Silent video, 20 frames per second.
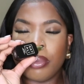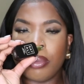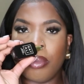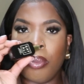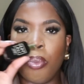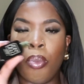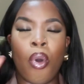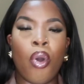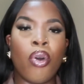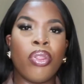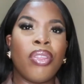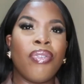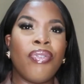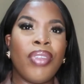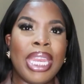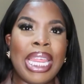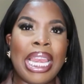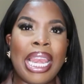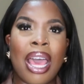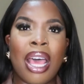more on the
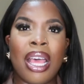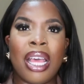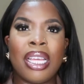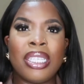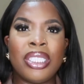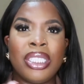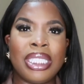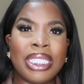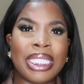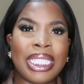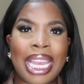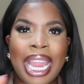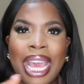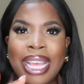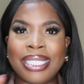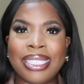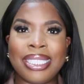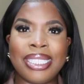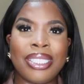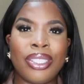vanilla
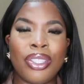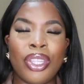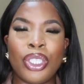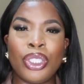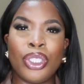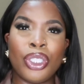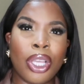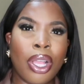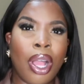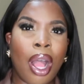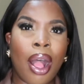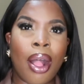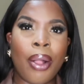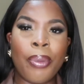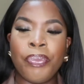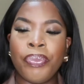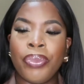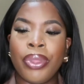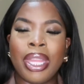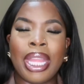slash the
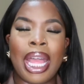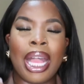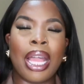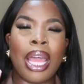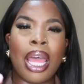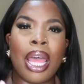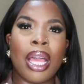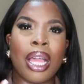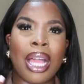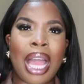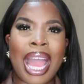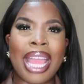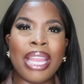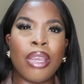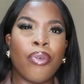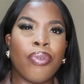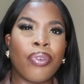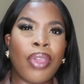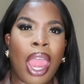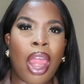sugar, like a
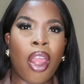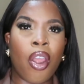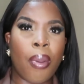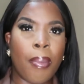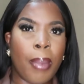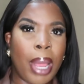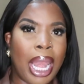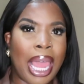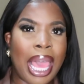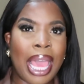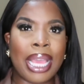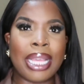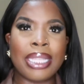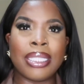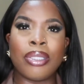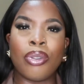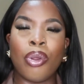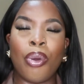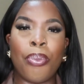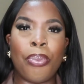kind of
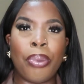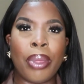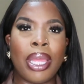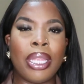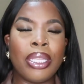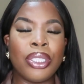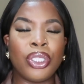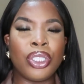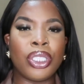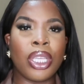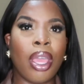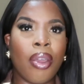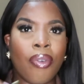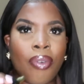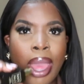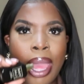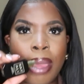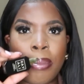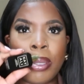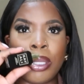caramelized or burnt sugar
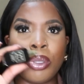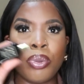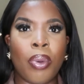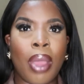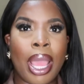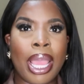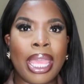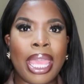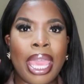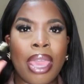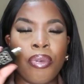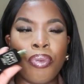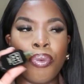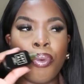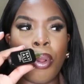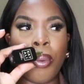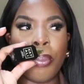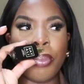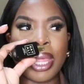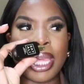vibe is what I get
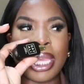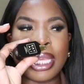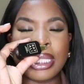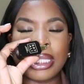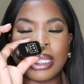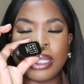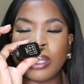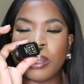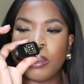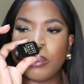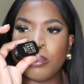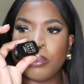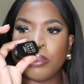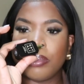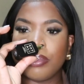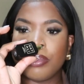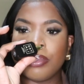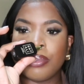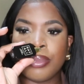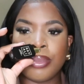from this.
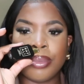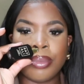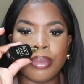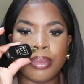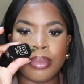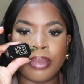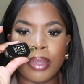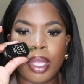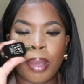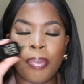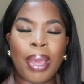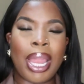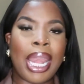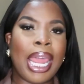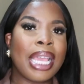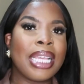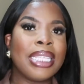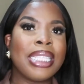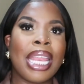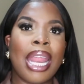But
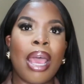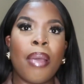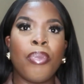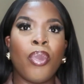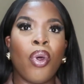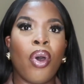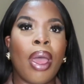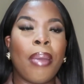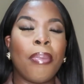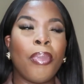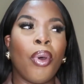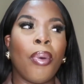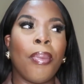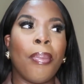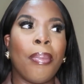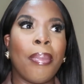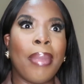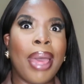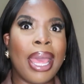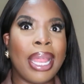like I said, I'm not
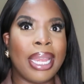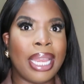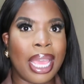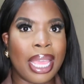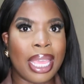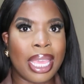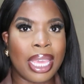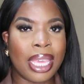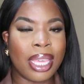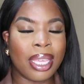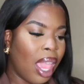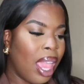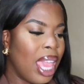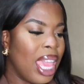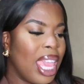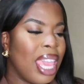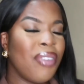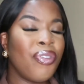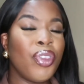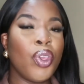mad at it.
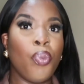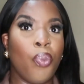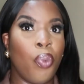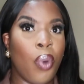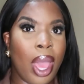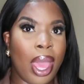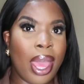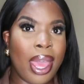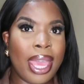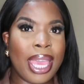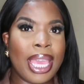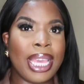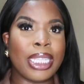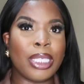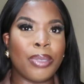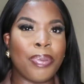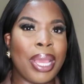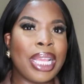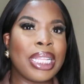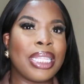If you were
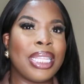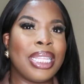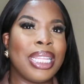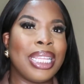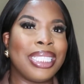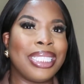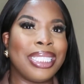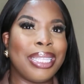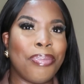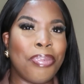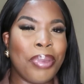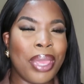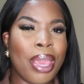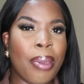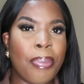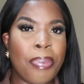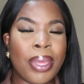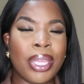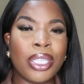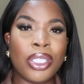expecting this to be
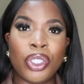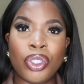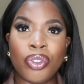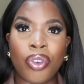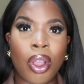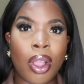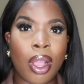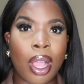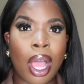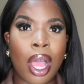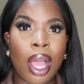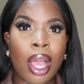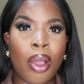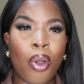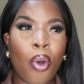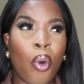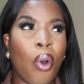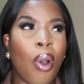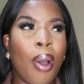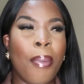a bit stronger
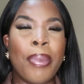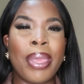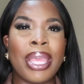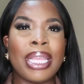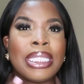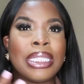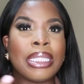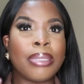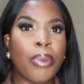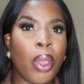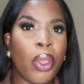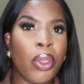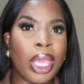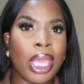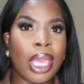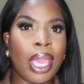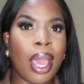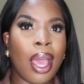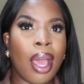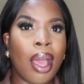or a bit
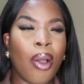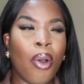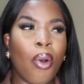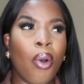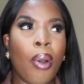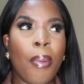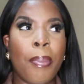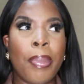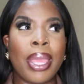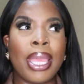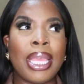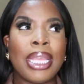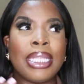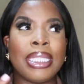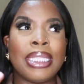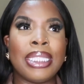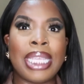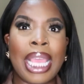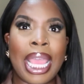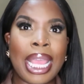smokier or a bit
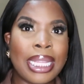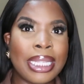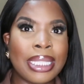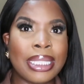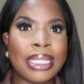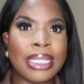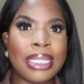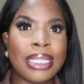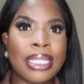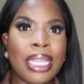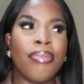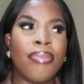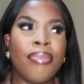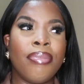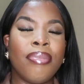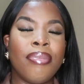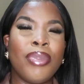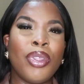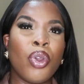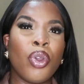intense,
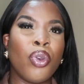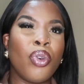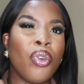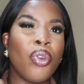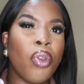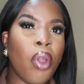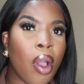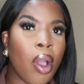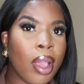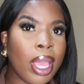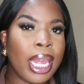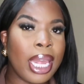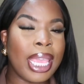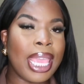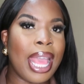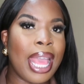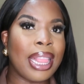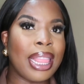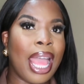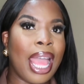you're not gonna
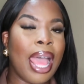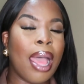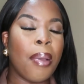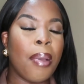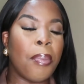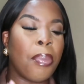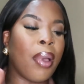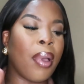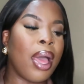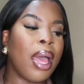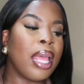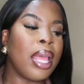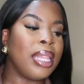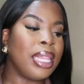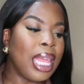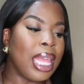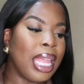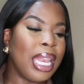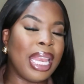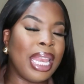get that. But
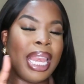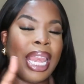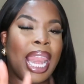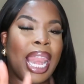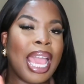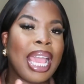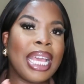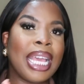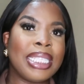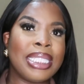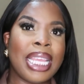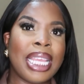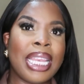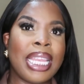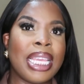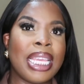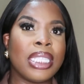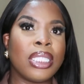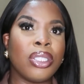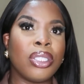then, like I
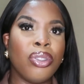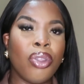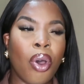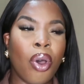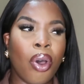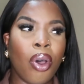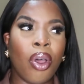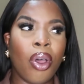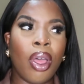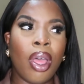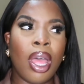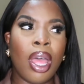said, it's not